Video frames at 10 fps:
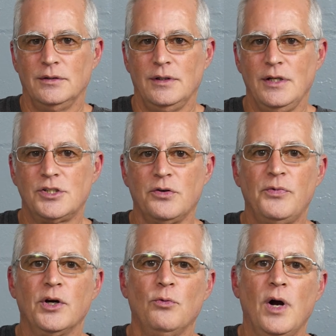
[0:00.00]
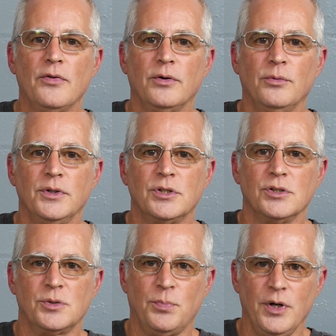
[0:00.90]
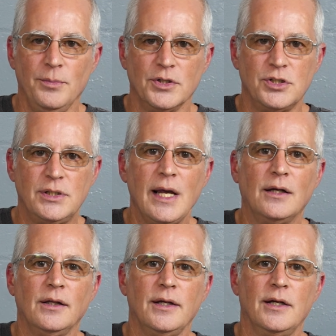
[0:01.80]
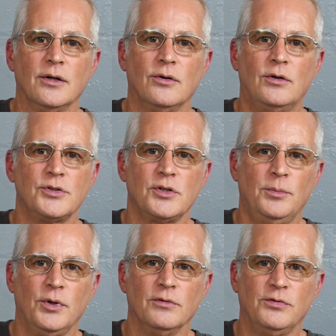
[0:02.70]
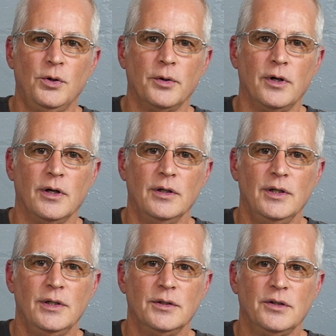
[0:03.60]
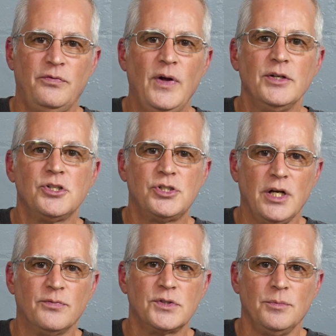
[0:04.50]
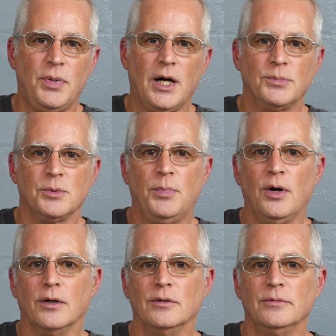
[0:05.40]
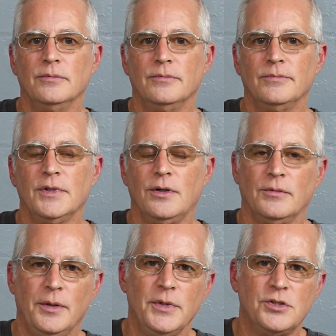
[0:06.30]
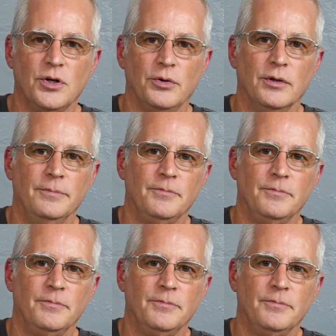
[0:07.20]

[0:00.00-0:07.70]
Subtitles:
In severe weather, which is pretty much daily here all summer in Florida, the fence shifts and pops apart. Here, let me show you.